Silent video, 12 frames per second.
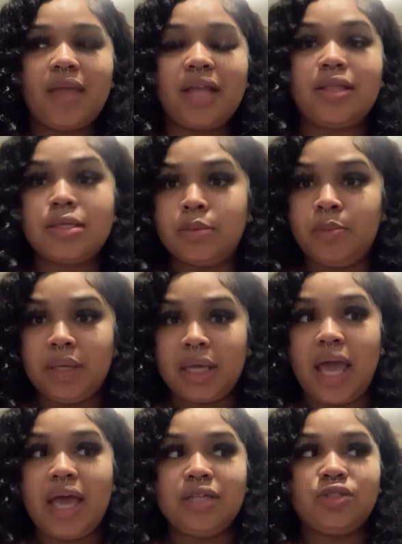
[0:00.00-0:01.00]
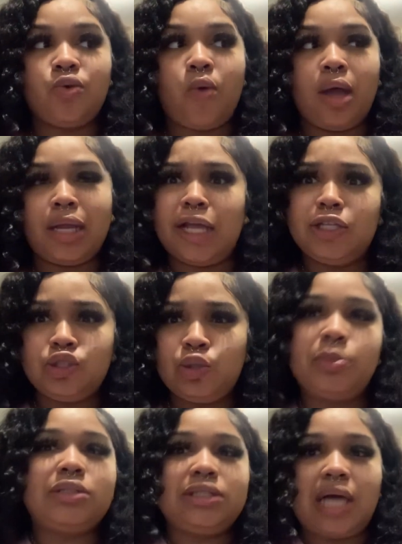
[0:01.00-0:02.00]
this big ass aura, like
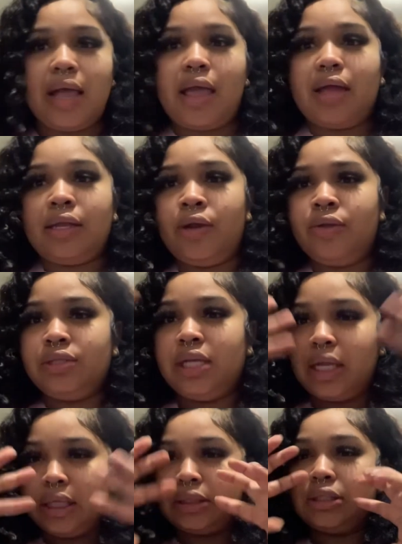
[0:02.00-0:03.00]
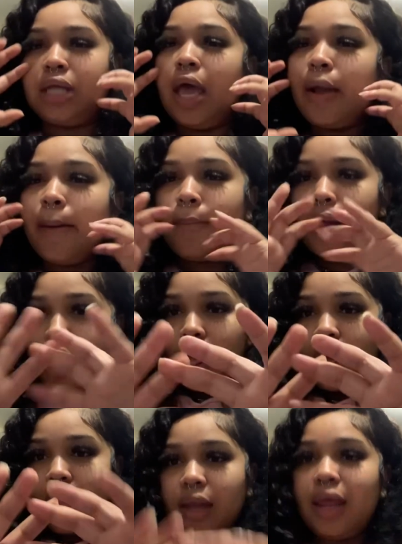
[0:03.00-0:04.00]
super scion energy, and it's just
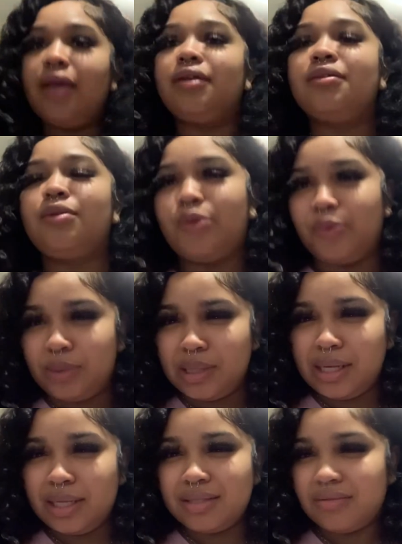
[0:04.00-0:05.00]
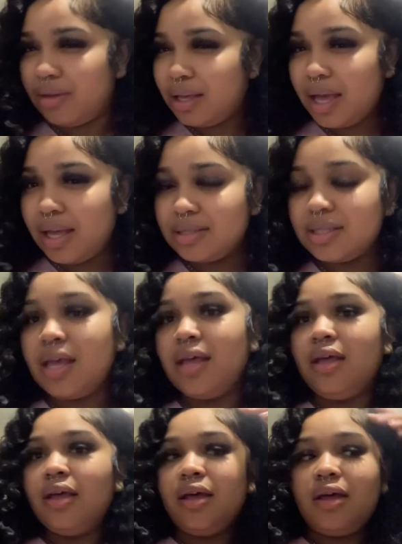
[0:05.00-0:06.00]
like reading for you guys.
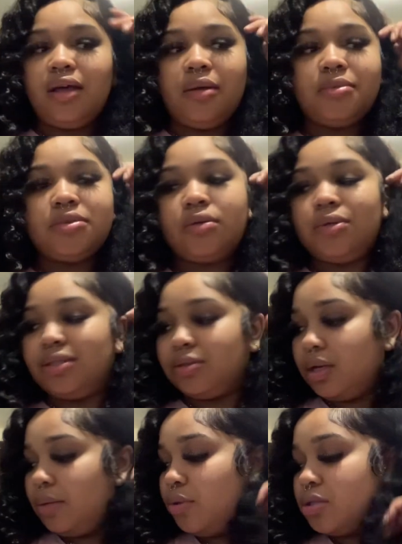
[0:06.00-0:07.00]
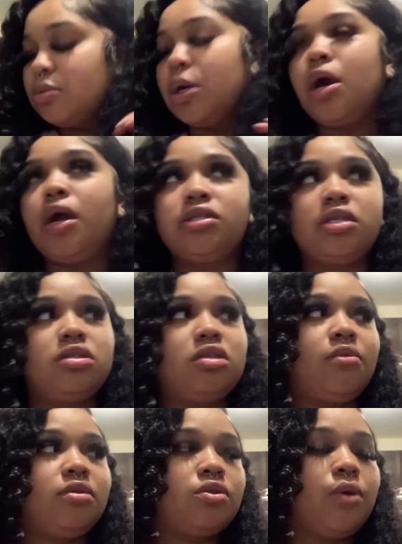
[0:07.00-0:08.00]
So let's go ahead and pull some cards and see
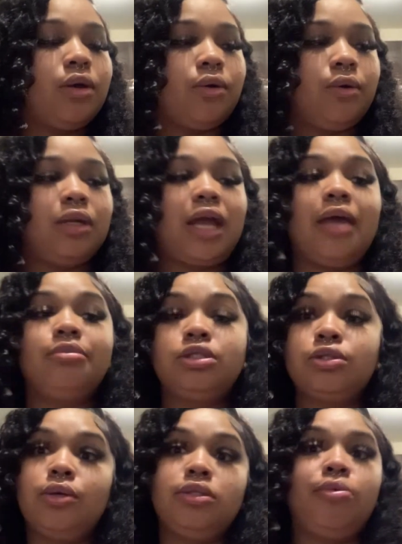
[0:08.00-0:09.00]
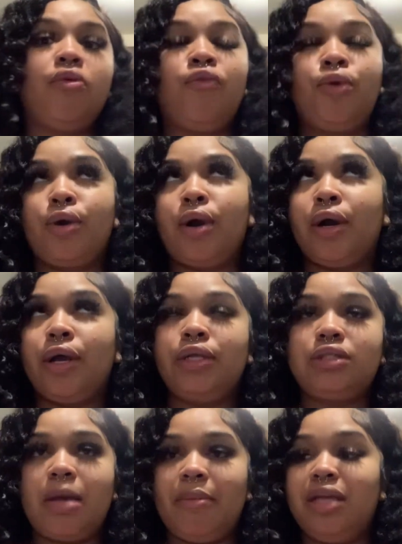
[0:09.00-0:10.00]
what's going on. I'm just going to pull 4
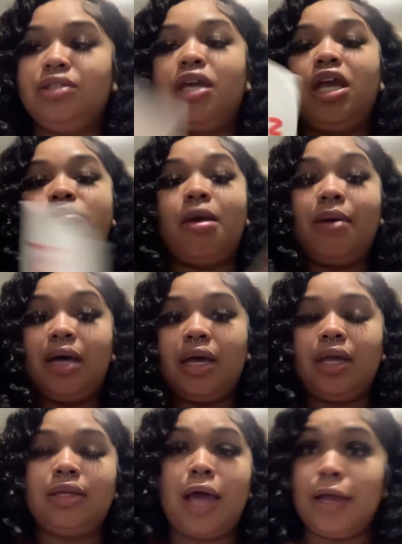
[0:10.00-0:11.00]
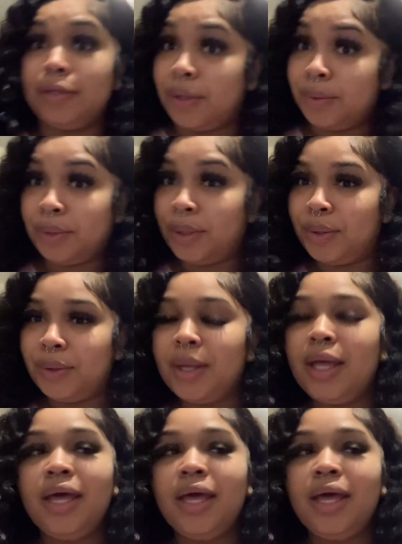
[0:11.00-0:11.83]
cards. I may change my mind, I don't know.